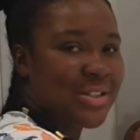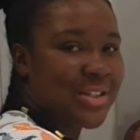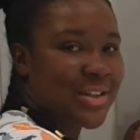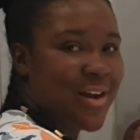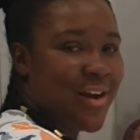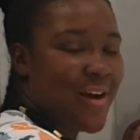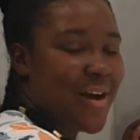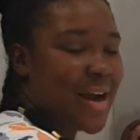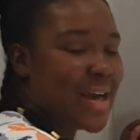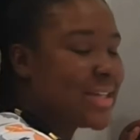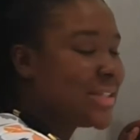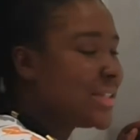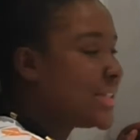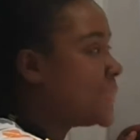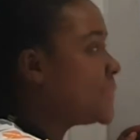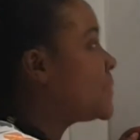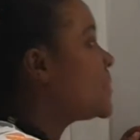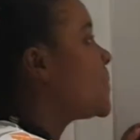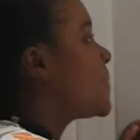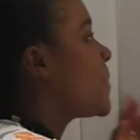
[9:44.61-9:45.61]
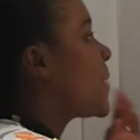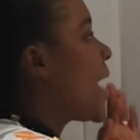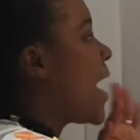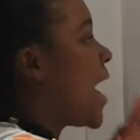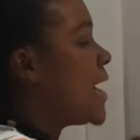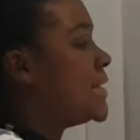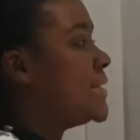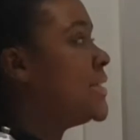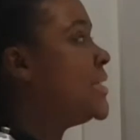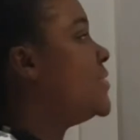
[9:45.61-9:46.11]
Alright?
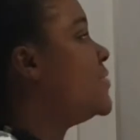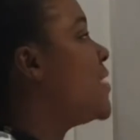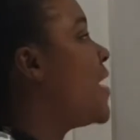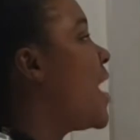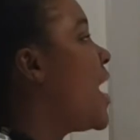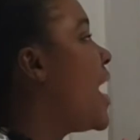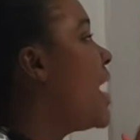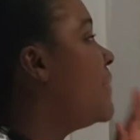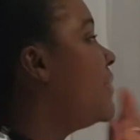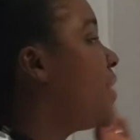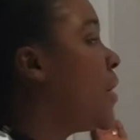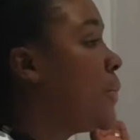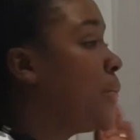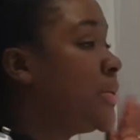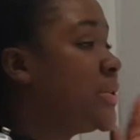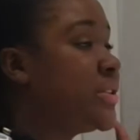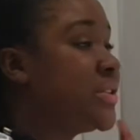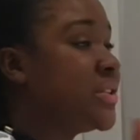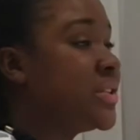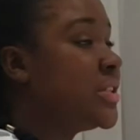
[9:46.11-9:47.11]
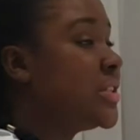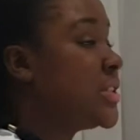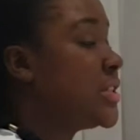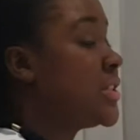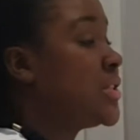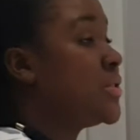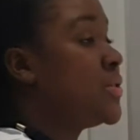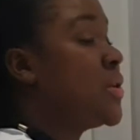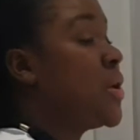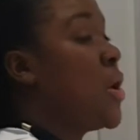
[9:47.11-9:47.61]
And you have the opportunity
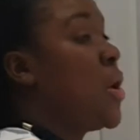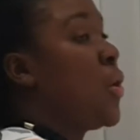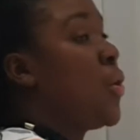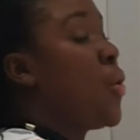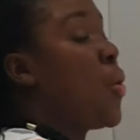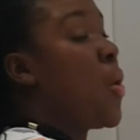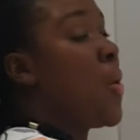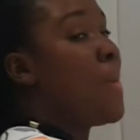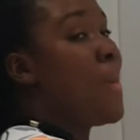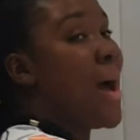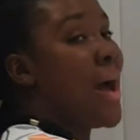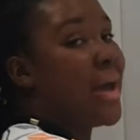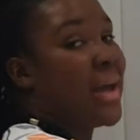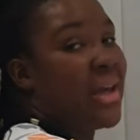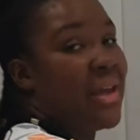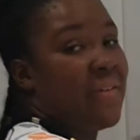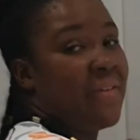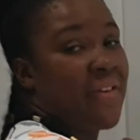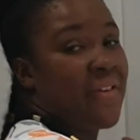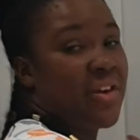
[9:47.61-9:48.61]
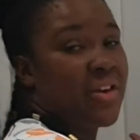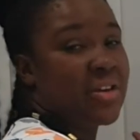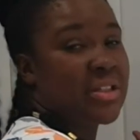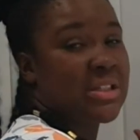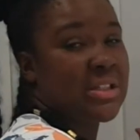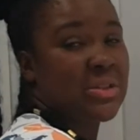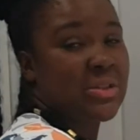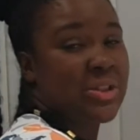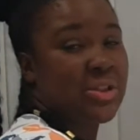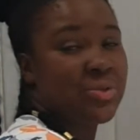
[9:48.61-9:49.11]
to go back if you're not
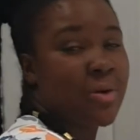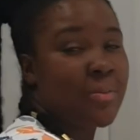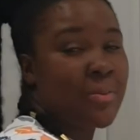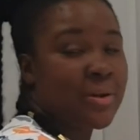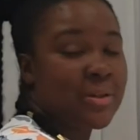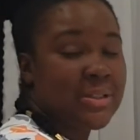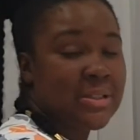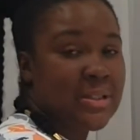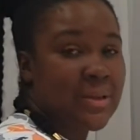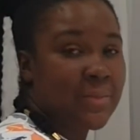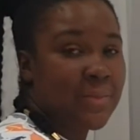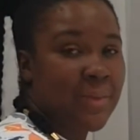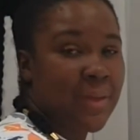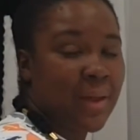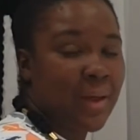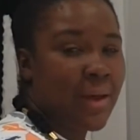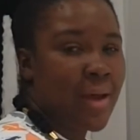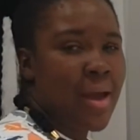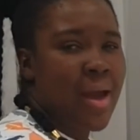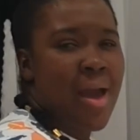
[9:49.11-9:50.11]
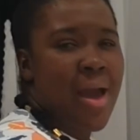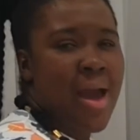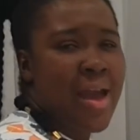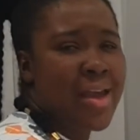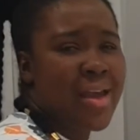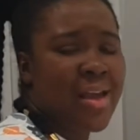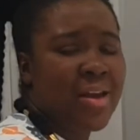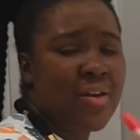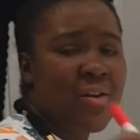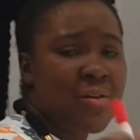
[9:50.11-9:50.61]
so sure about something. And you
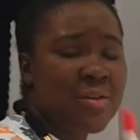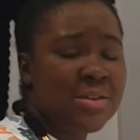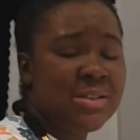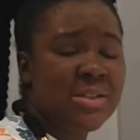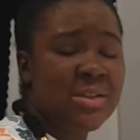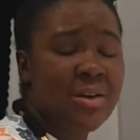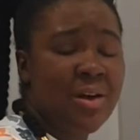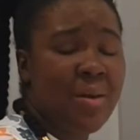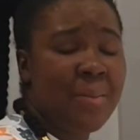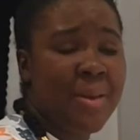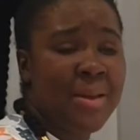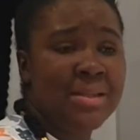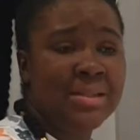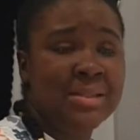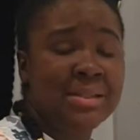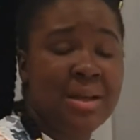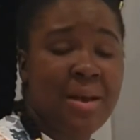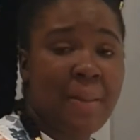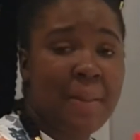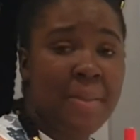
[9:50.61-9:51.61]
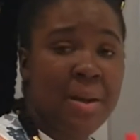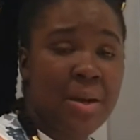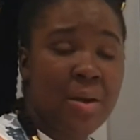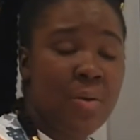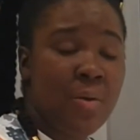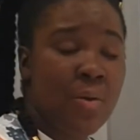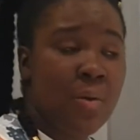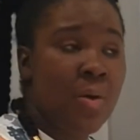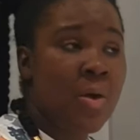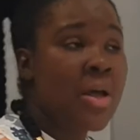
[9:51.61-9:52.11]
can also comment
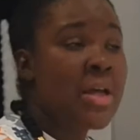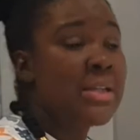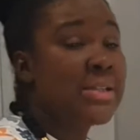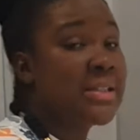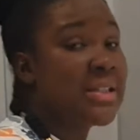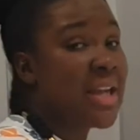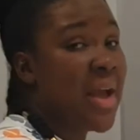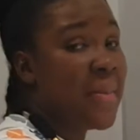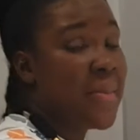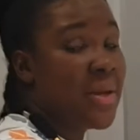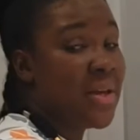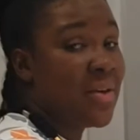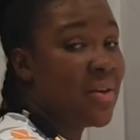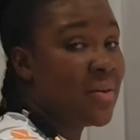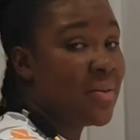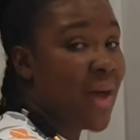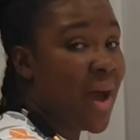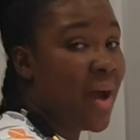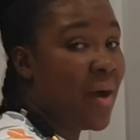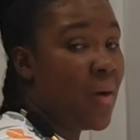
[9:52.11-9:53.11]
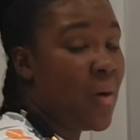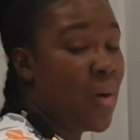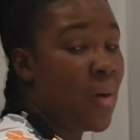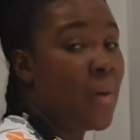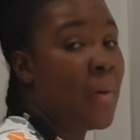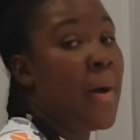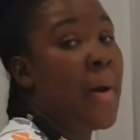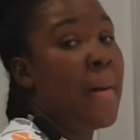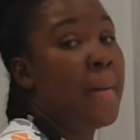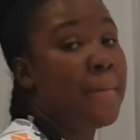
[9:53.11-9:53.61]
below to let me know that, oh,
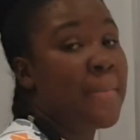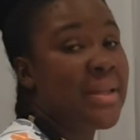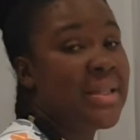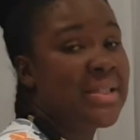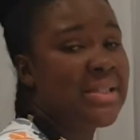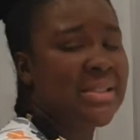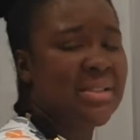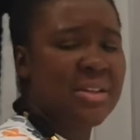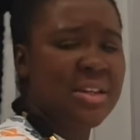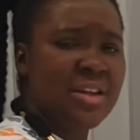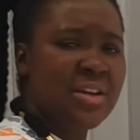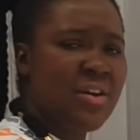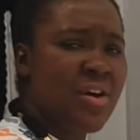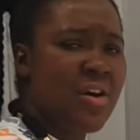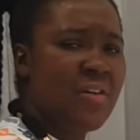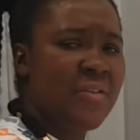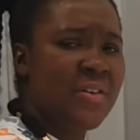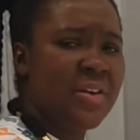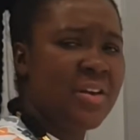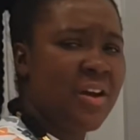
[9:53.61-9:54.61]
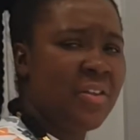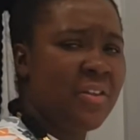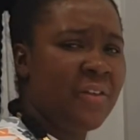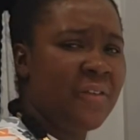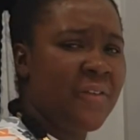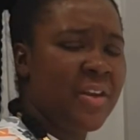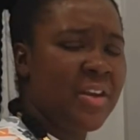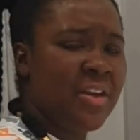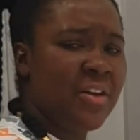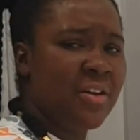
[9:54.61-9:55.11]
Miss, could you go over another
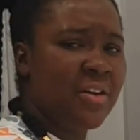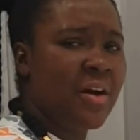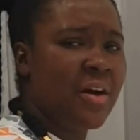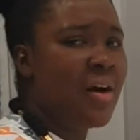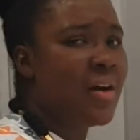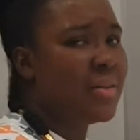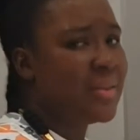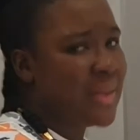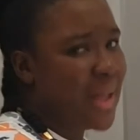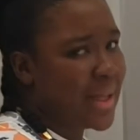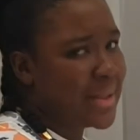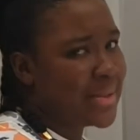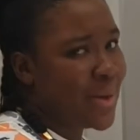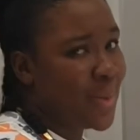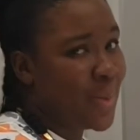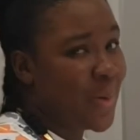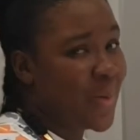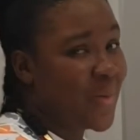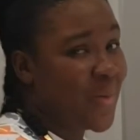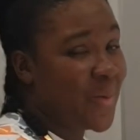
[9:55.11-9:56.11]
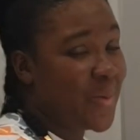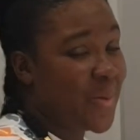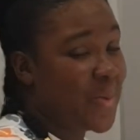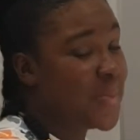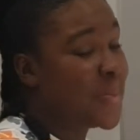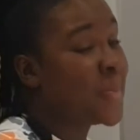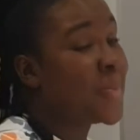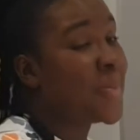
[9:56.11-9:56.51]
video on that topic for me?